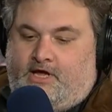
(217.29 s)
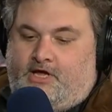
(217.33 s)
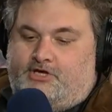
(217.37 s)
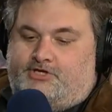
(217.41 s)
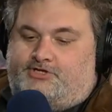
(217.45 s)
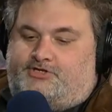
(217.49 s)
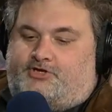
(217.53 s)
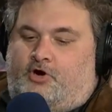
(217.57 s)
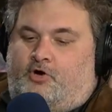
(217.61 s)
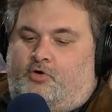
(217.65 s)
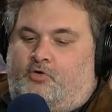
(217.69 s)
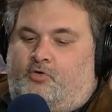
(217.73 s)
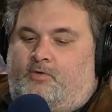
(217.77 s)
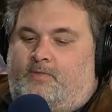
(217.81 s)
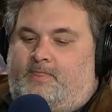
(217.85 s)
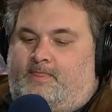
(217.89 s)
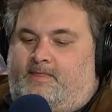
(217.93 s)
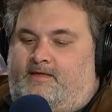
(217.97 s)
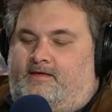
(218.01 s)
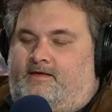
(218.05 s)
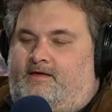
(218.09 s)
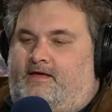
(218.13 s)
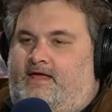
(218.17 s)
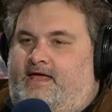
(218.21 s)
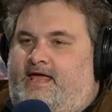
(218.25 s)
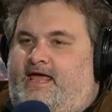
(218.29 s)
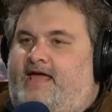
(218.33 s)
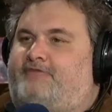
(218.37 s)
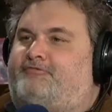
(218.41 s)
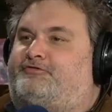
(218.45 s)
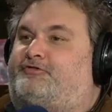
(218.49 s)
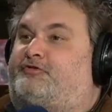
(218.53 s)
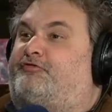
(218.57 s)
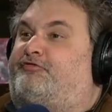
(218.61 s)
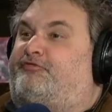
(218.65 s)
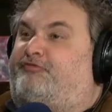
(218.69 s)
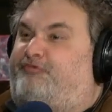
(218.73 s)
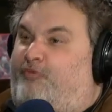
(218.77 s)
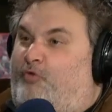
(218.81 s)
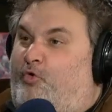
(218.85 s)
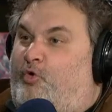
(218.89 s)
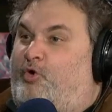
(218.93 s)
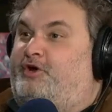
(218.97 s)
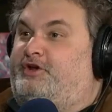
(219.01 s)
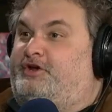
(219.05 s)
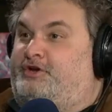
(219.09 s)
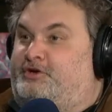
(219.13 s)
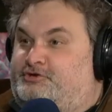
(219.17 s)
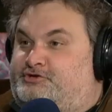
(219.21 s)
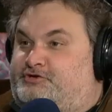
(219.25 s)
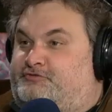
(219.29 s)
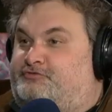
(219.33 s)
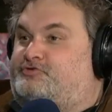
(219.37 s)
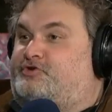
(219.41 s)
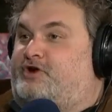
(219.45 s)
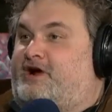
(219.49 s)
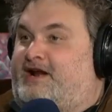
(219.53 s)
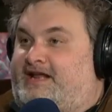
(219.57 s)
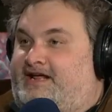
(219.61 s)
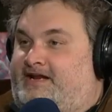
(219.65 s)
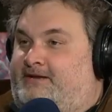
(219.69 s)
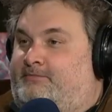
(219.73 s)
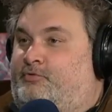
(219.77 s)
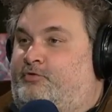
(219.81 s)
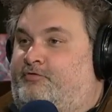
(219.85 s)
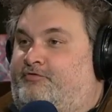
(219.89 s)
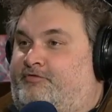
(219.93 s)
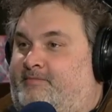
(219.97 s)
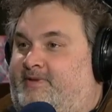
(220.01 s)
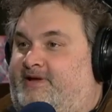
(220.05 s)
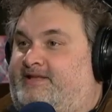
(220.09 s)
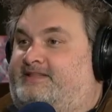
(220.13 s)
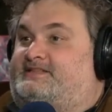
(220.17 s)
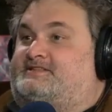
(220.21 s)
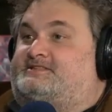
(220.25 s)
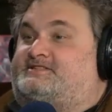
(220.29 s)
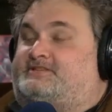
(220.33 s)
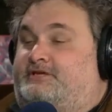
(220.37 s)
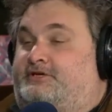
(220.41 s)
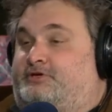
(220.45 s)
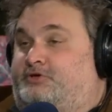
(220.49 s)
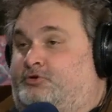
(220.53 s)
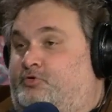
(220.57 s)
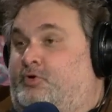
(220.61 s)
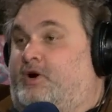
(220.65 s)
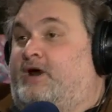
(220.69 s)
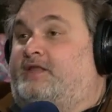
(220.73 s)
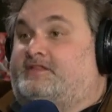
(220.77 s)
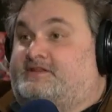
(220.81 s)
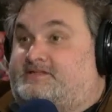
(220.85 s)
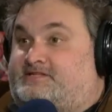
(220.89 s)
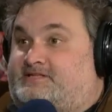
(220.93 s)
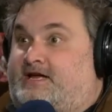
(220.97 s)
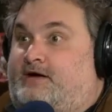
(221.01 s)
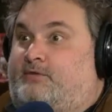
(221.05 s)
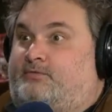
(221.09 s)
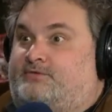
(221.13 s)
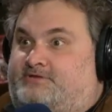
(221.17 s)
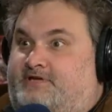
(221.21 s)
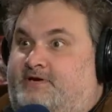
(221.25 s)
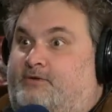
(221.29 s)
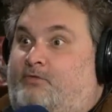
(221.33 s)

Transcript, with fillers: So after four years of trying to get a movie made, to see you on the set was like,